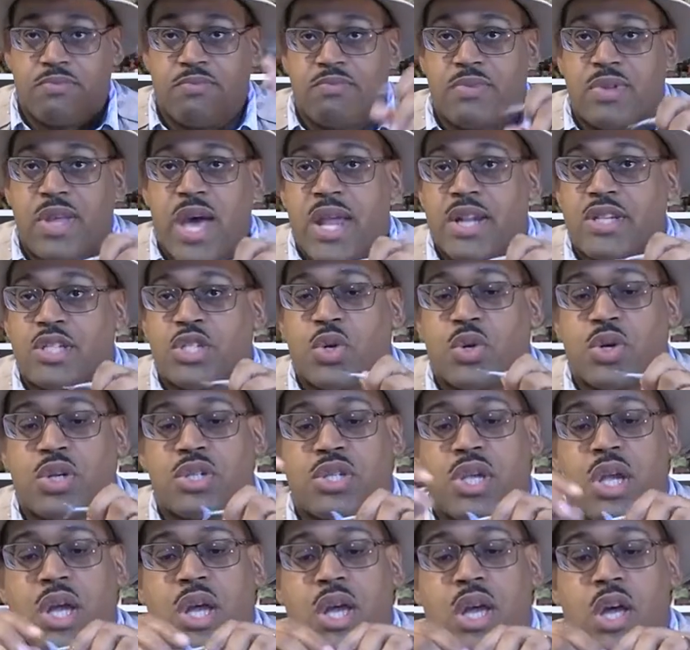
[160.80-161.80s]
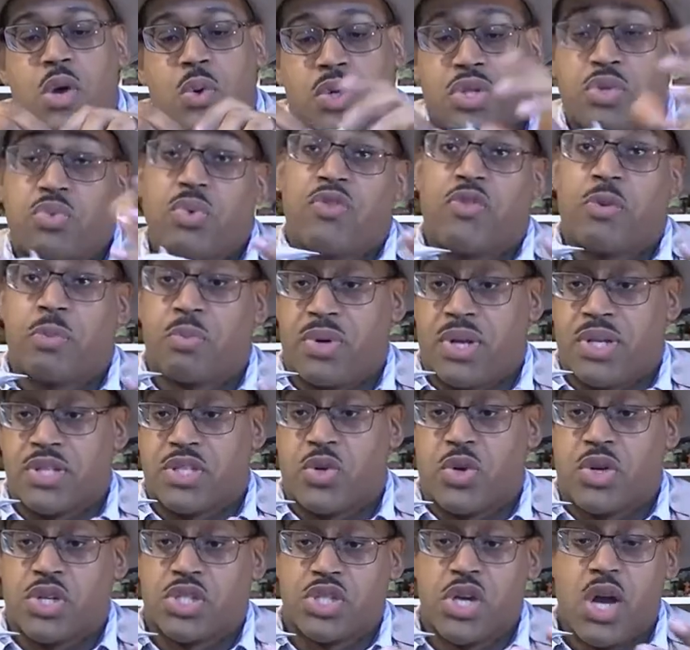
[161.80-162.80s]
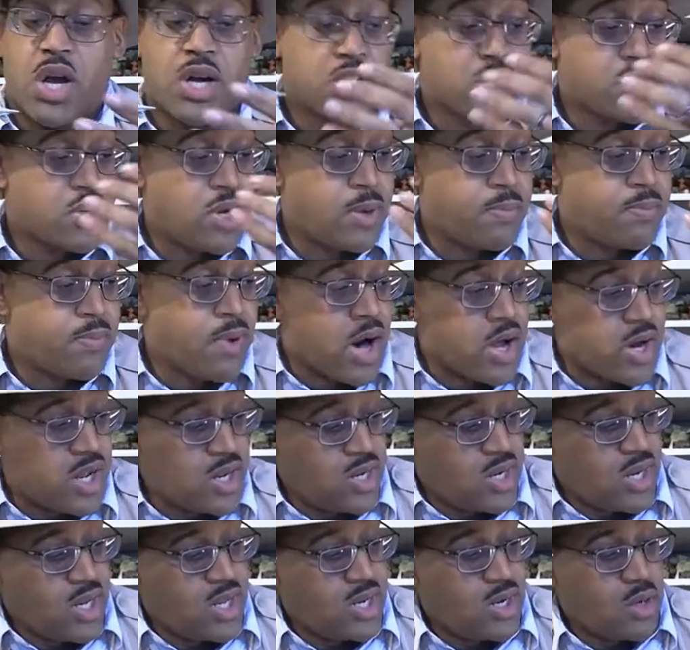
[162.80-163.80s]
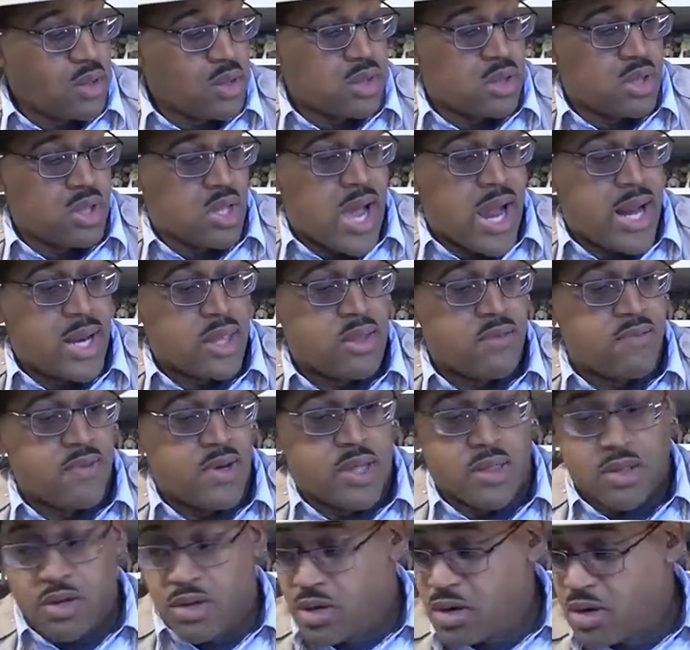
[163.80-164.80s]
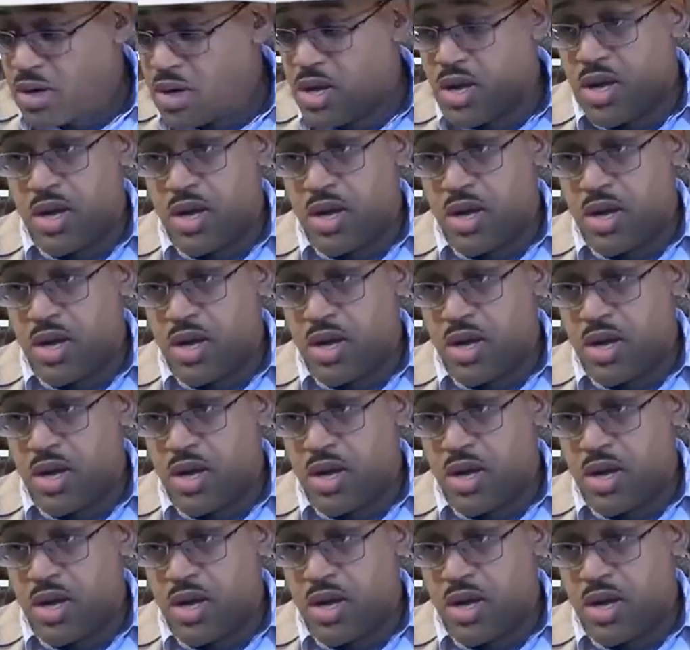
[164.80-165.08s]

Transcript: dinosaurs. Well, there's one for prehistoric sharks, so I bought it. And there's lots of other